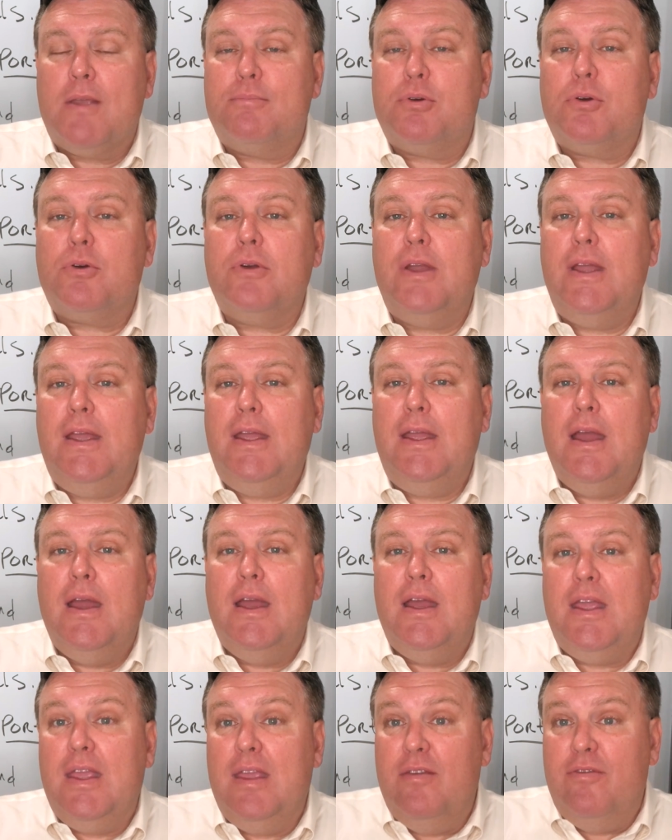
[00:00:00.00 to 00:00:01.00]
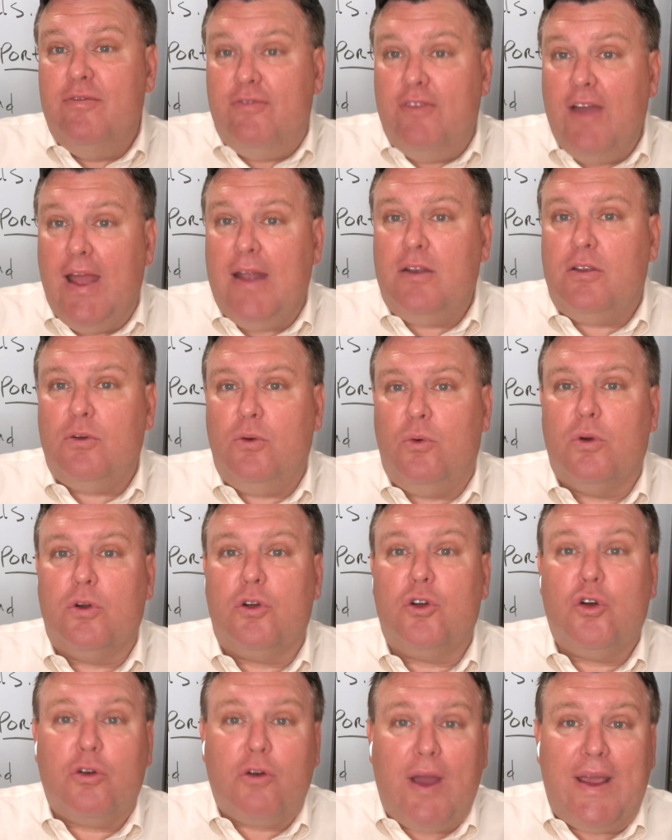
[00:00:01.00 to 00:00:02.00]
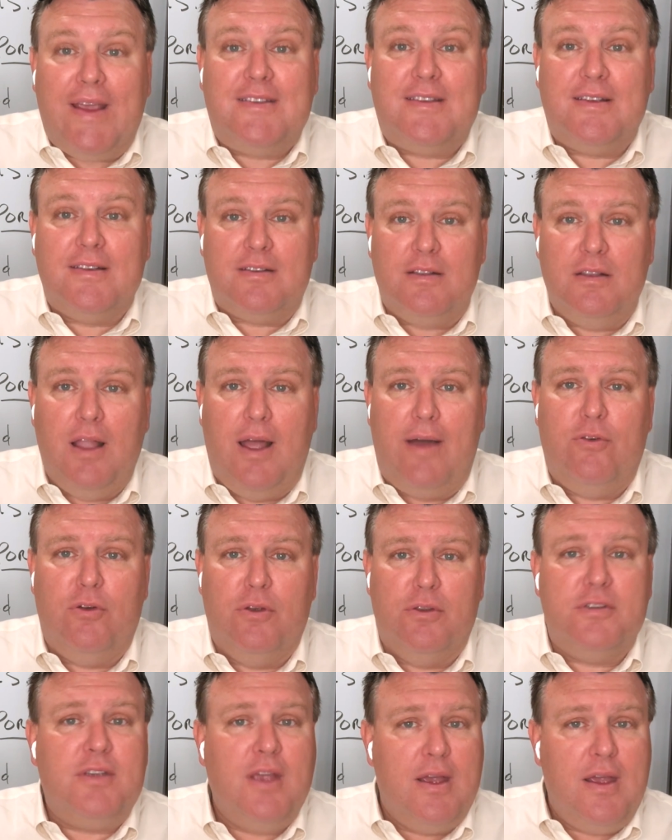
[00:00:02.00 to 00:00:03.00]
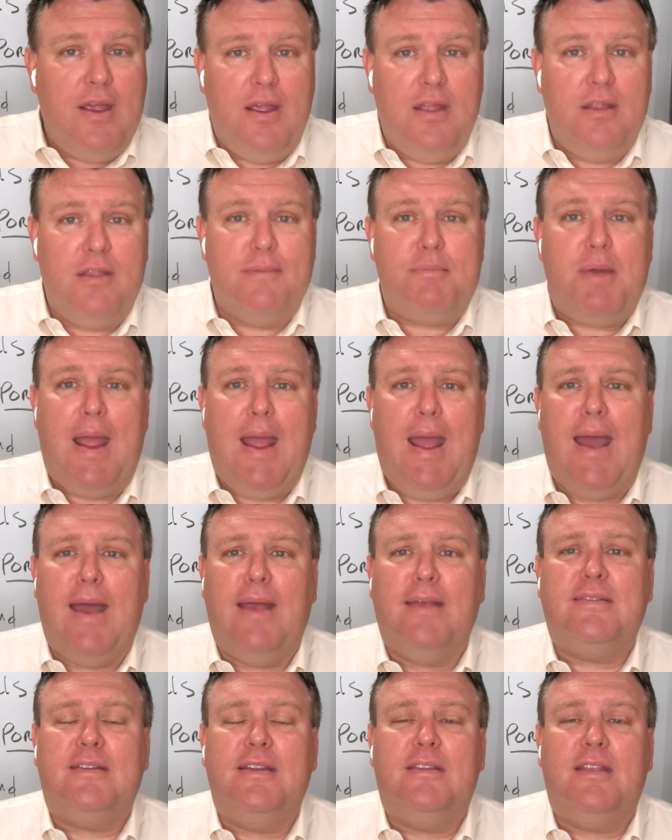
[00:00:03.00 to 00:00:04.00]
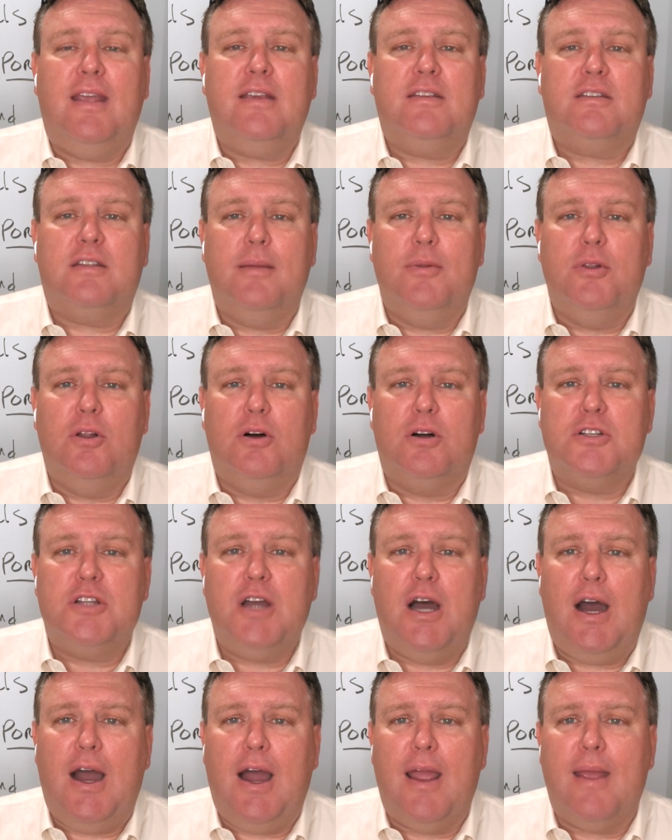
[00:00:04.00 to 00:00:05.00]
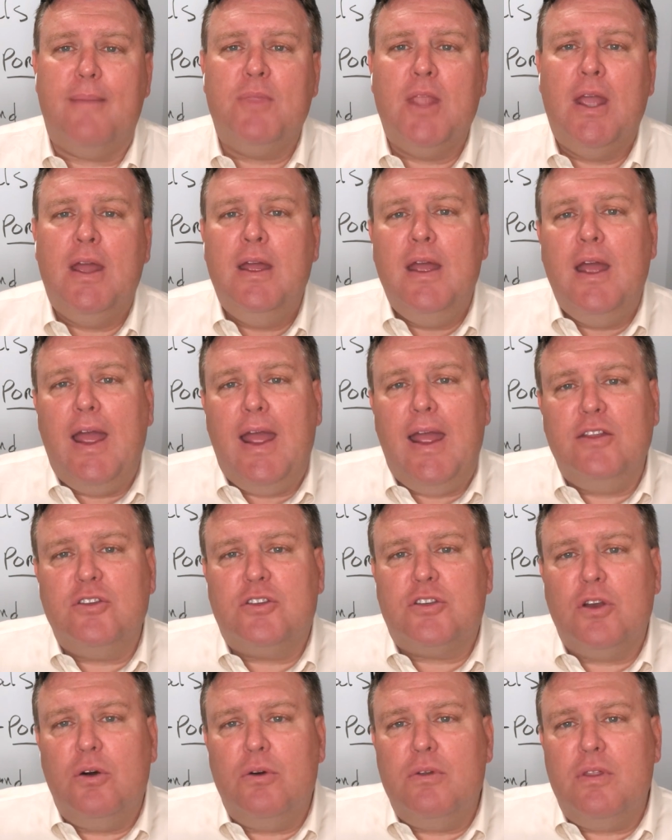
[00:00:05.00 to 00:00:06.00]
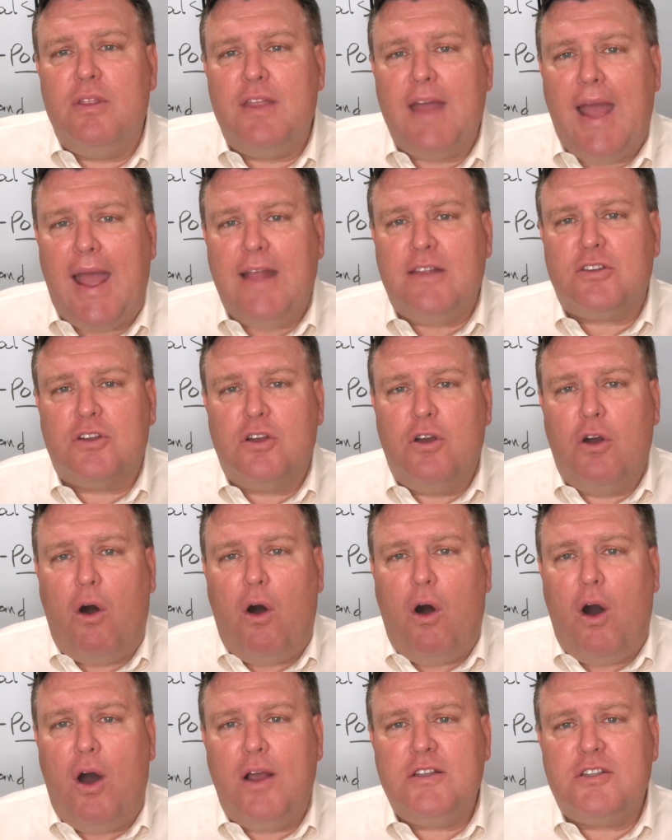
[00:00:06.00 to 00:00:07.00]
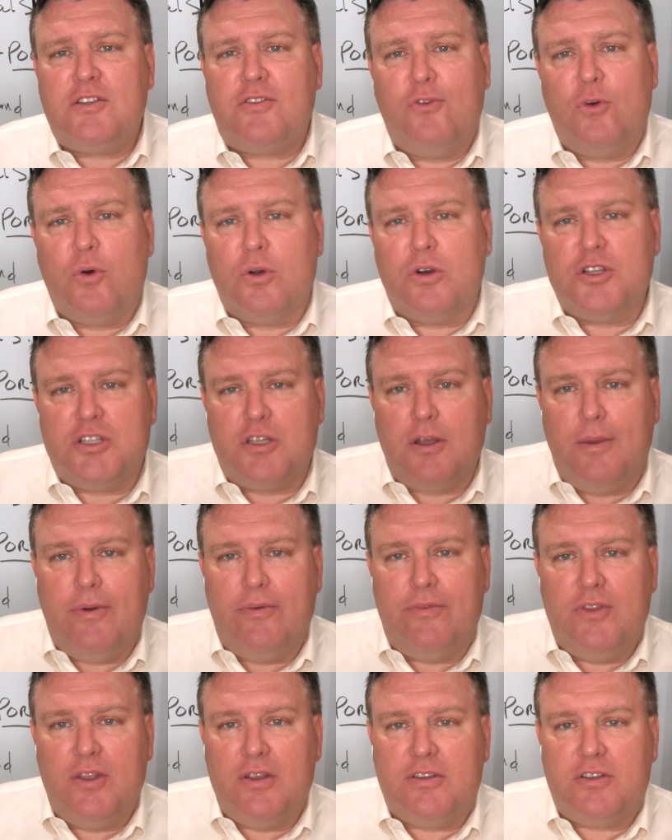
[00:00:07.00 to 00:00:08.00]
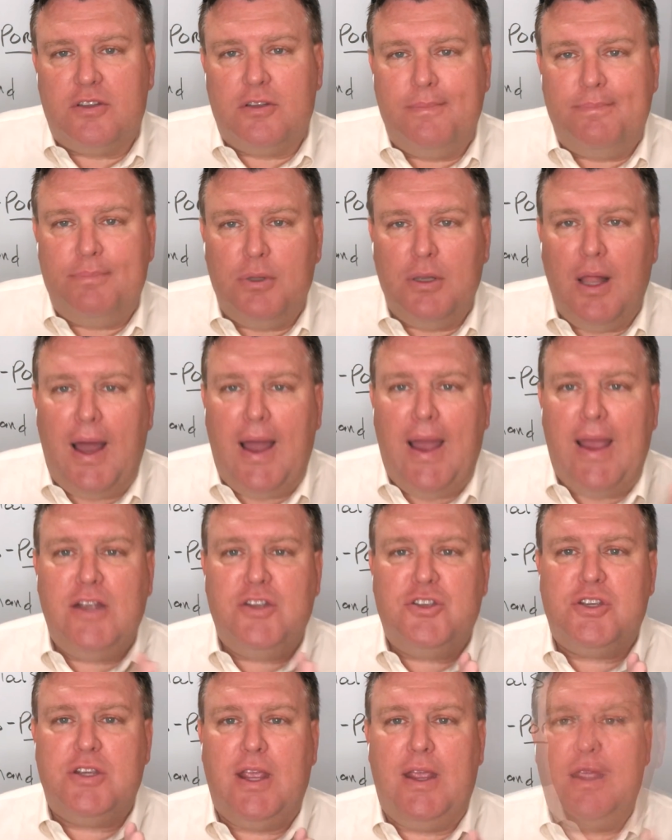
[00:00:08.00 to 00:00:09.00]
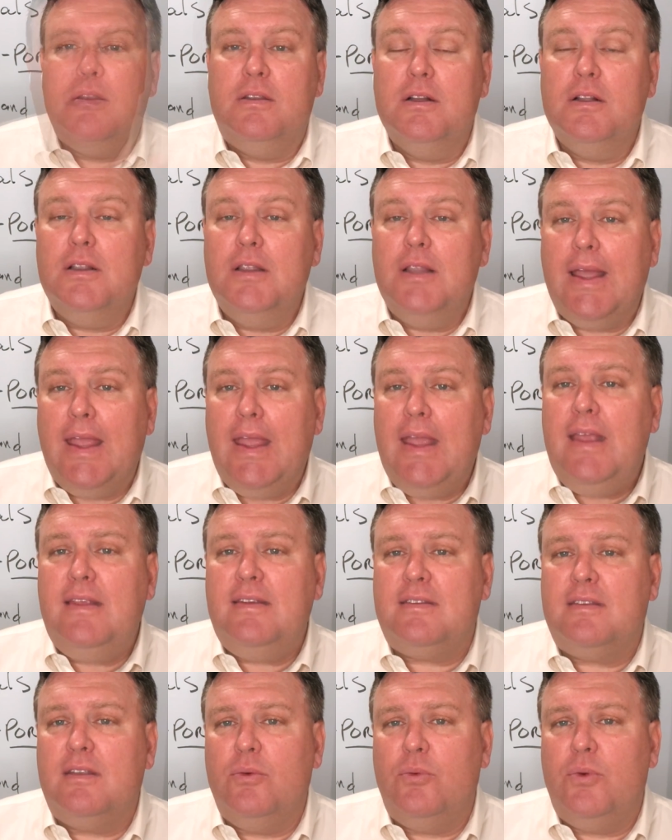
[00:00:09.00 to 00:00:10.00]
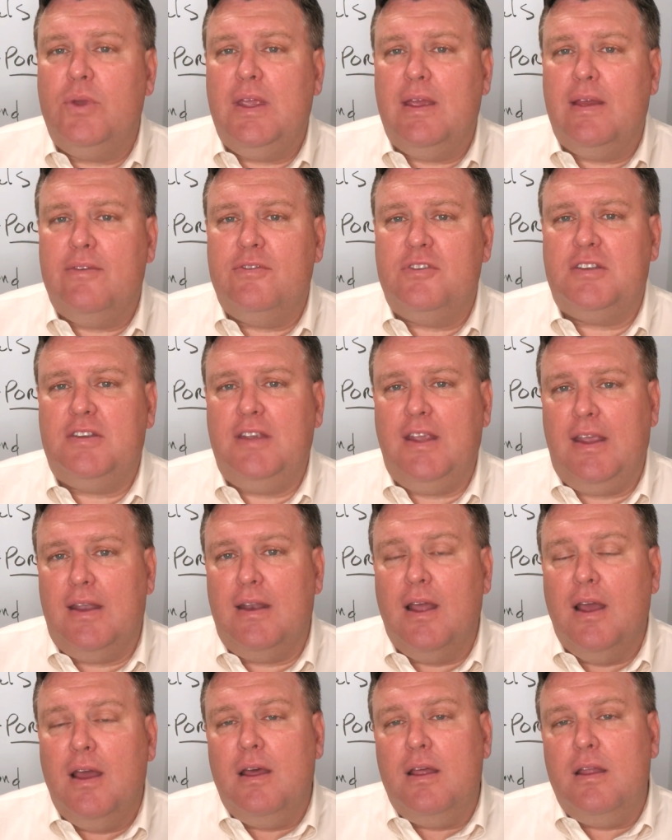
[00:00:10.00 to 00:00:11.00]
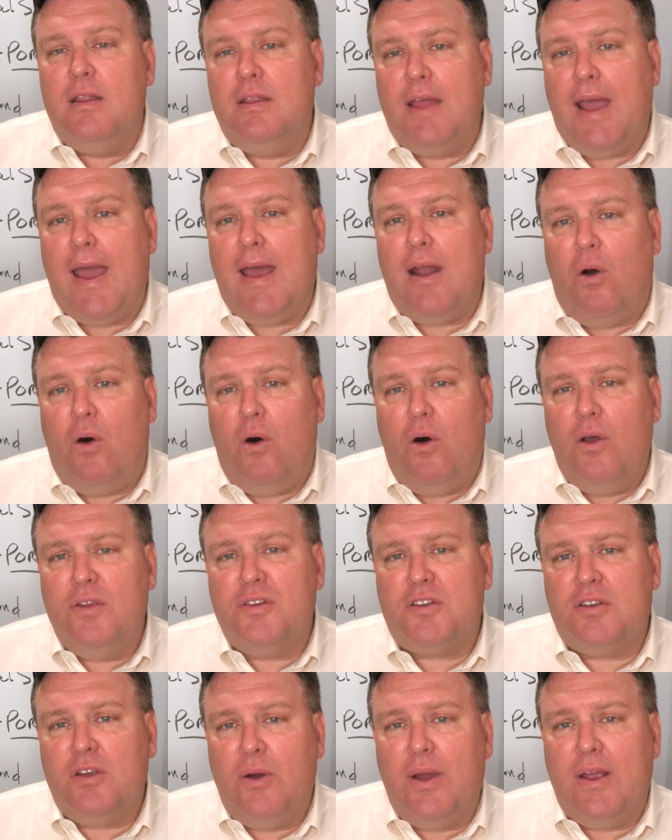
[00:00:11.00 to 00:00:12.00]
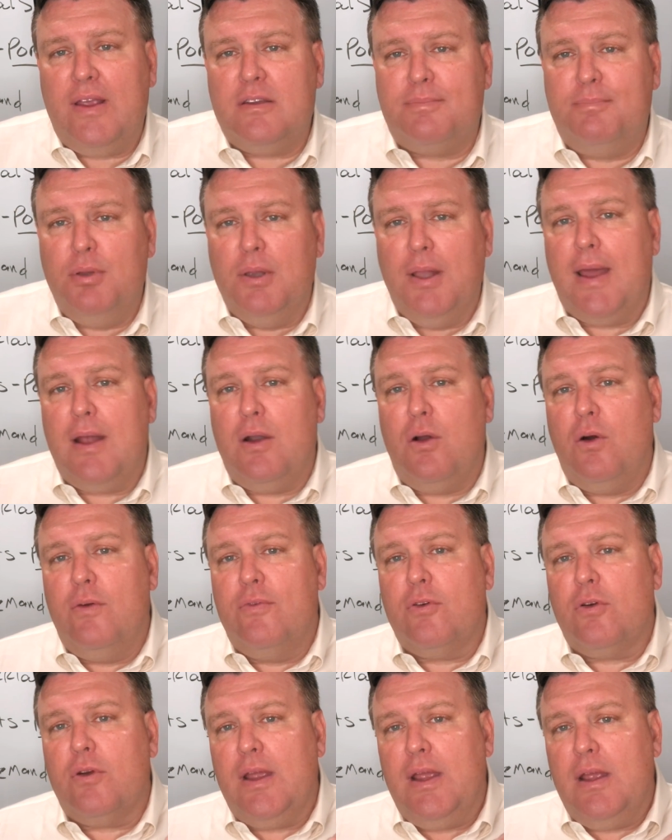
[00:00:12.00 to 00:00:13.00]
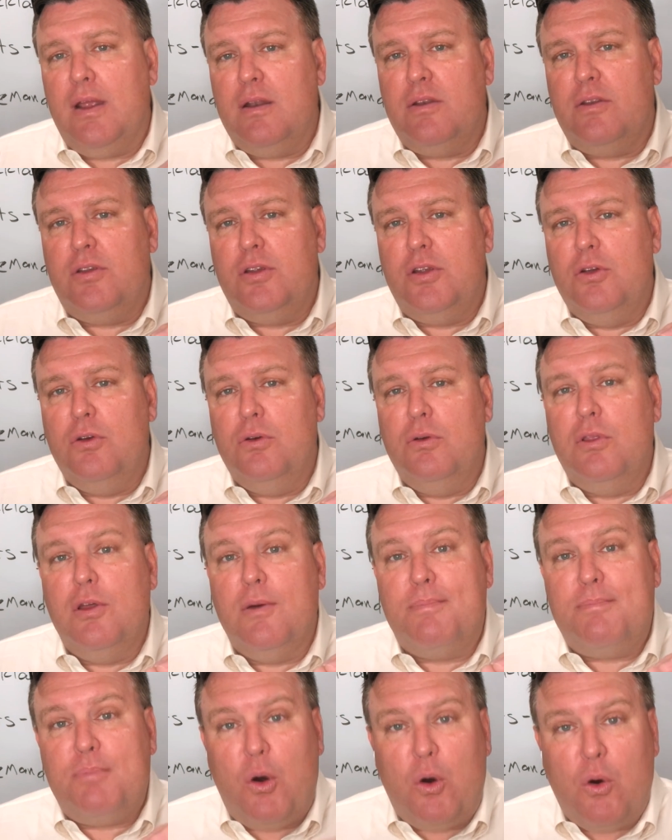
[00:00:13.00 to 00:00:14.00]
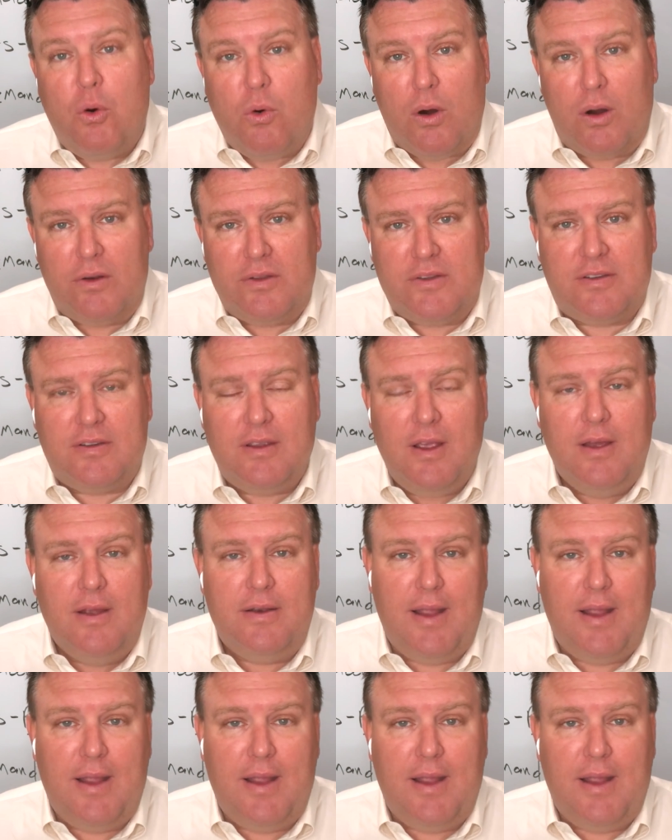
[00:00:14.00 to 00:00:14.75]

Pre-event or crisis levels in the past. It takes them a long time. And so that's cause for some of the supply chain delays that we have seen. That also has bled over into the ports.